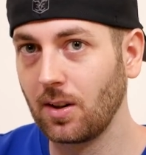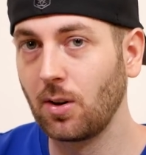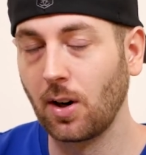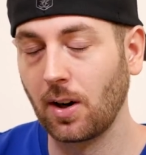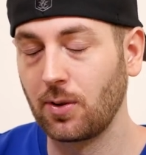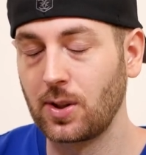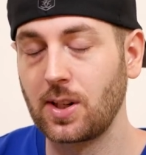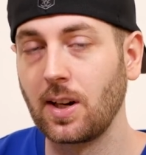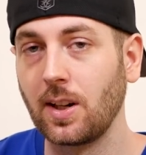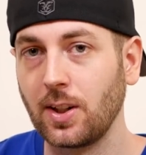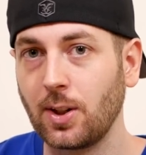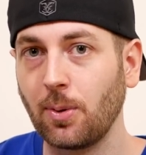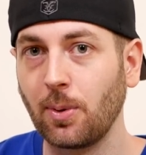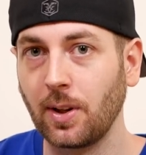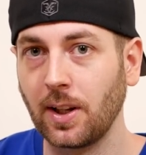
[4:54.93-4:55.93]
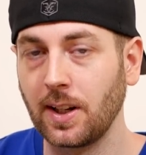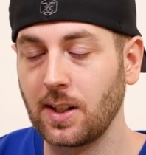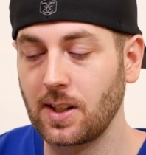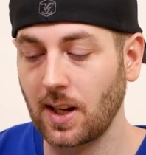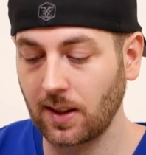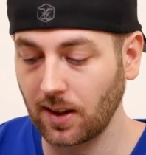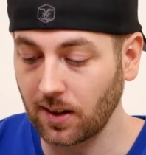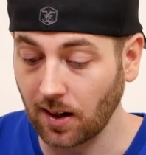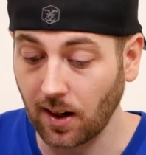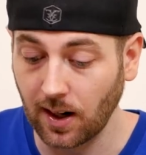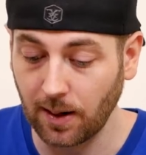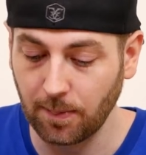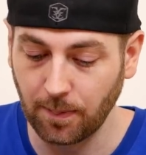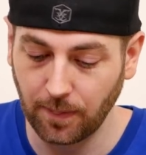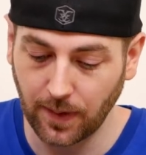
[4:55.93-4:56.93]
graphics card to release at the
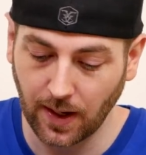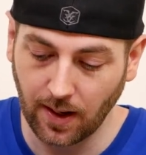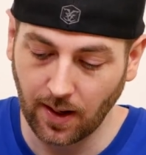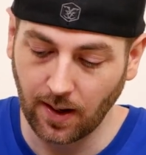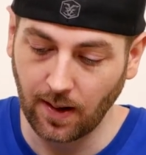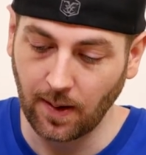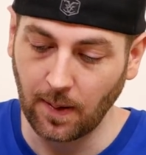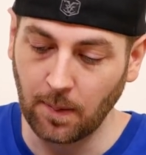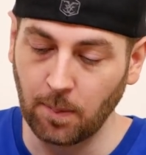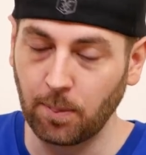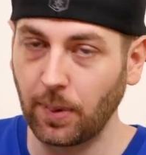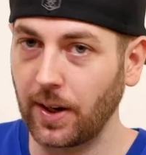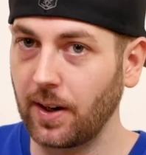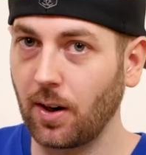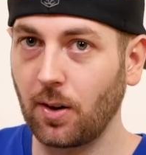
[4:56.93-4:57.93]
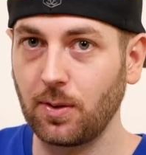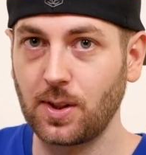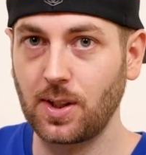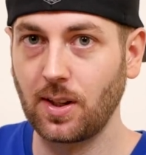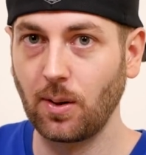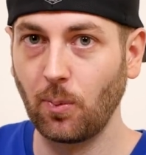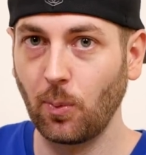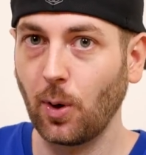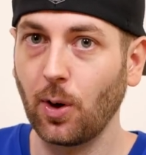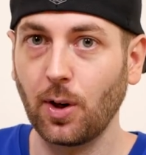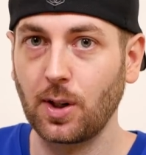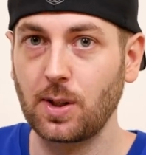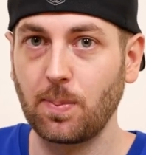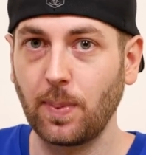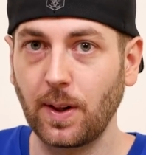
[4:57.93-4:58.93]
time. But it obviously
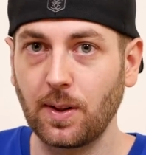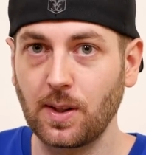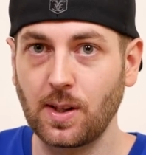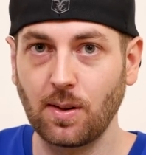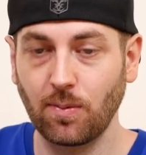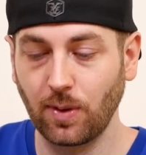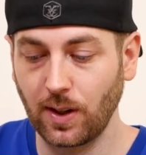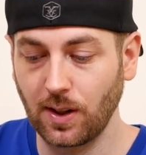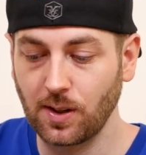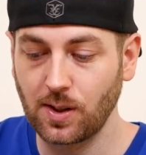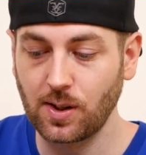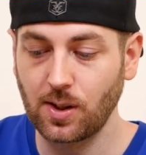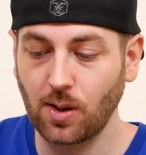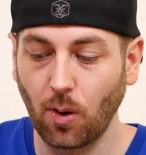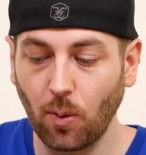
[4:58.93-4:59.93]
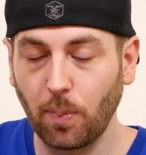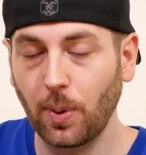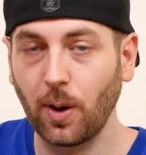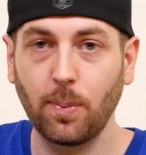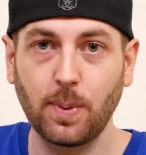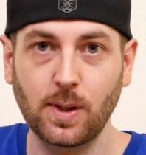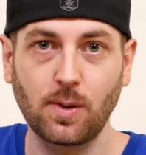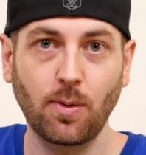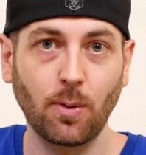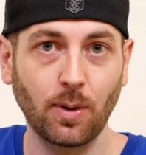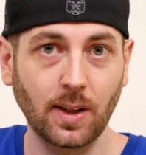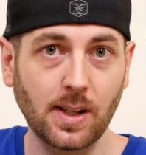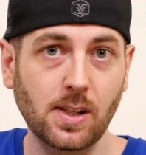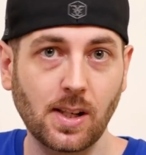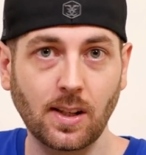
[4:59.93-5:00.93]
worked because NVIDIA's sole purpose for
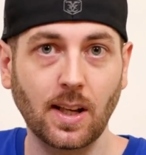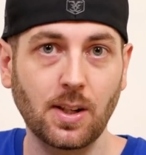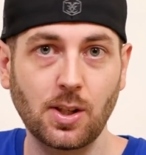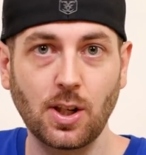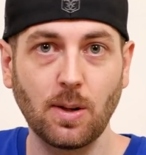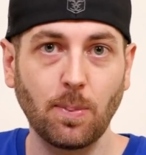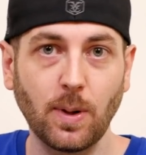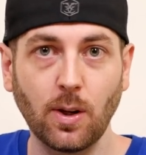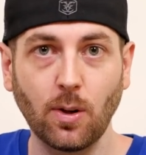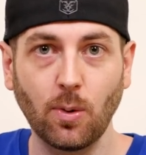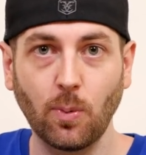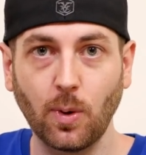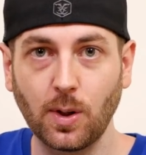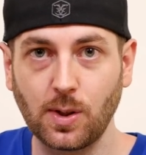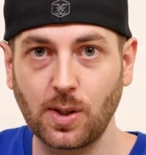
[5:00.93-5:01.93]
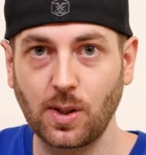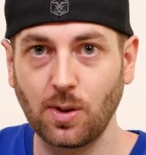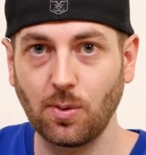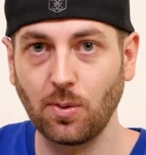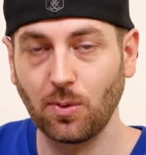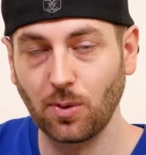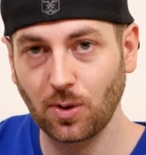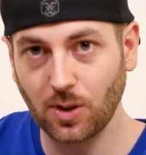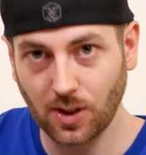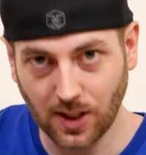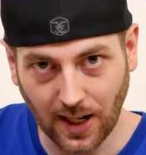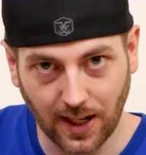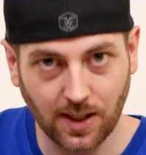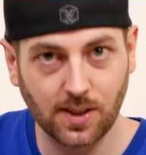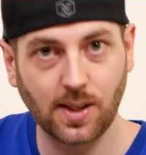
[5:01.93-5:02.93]
releasing that GPU was to
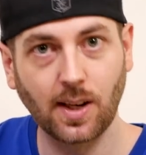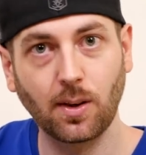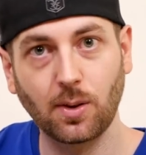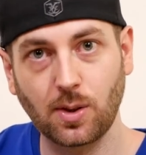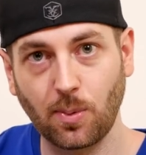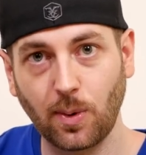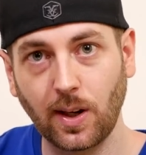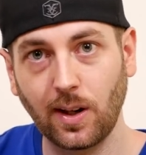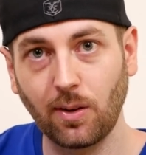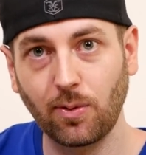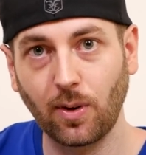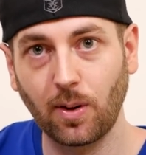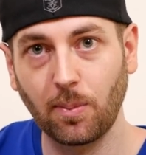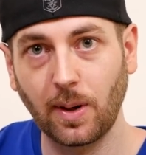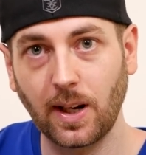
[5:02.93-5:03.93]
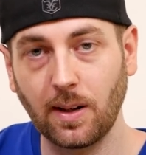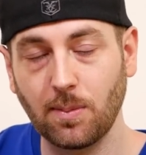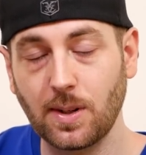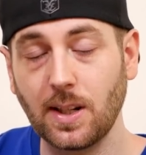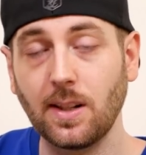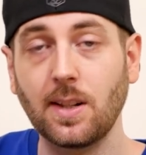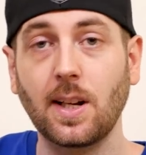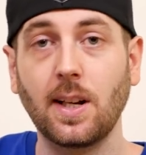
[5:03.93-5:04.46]
take sales away from AMD,